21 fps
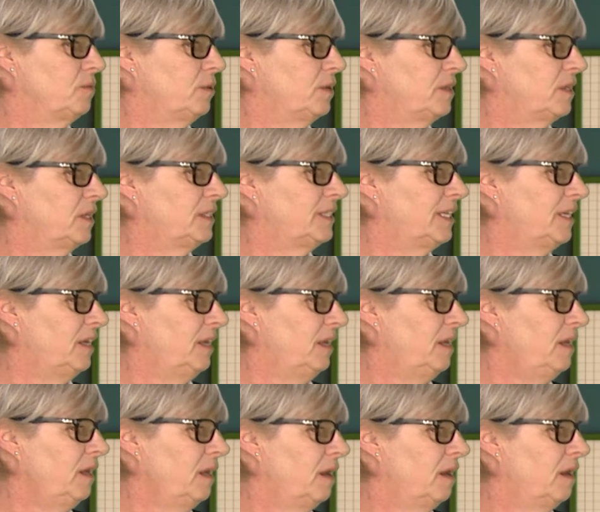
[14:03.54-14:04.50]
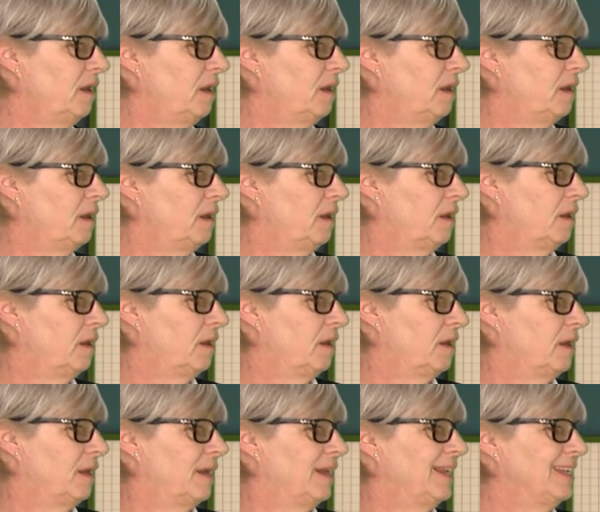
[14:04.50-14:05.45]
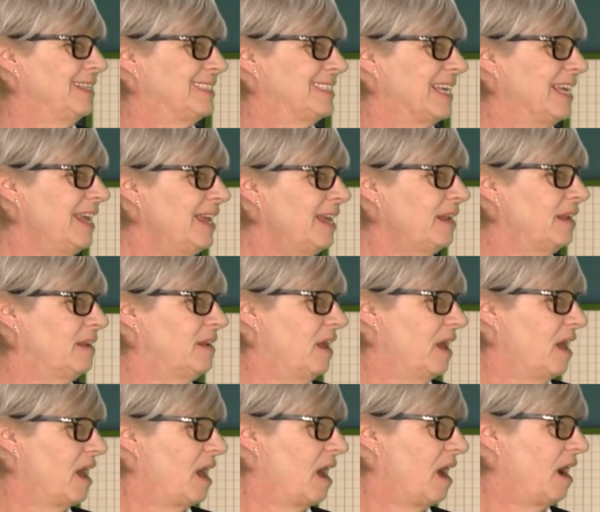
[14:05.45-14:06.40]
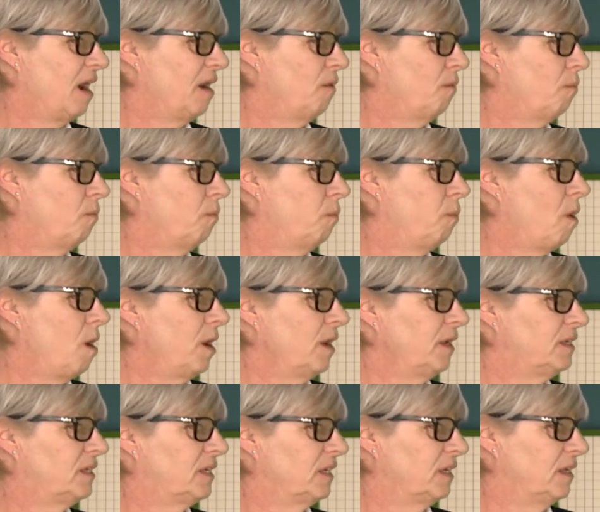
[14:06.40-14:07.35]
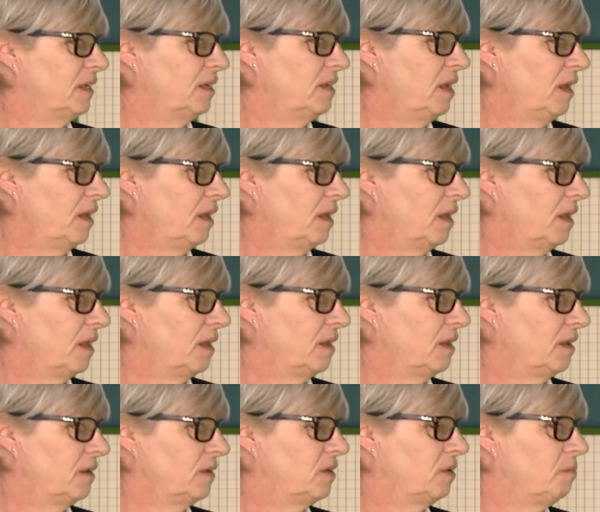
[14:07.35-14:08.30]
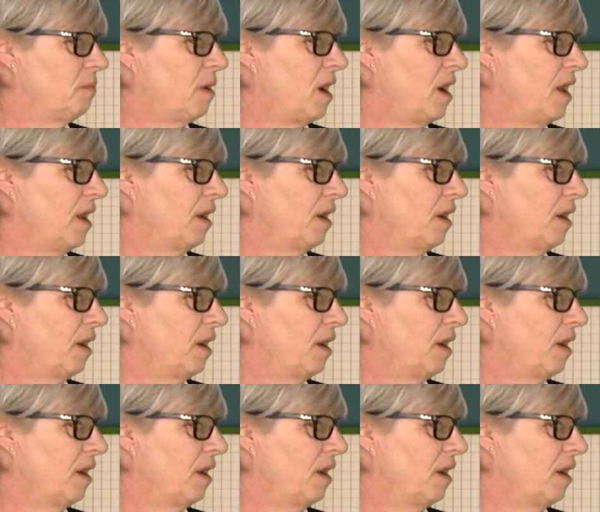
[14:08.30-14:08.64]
with a T, it's id. I wanted to buy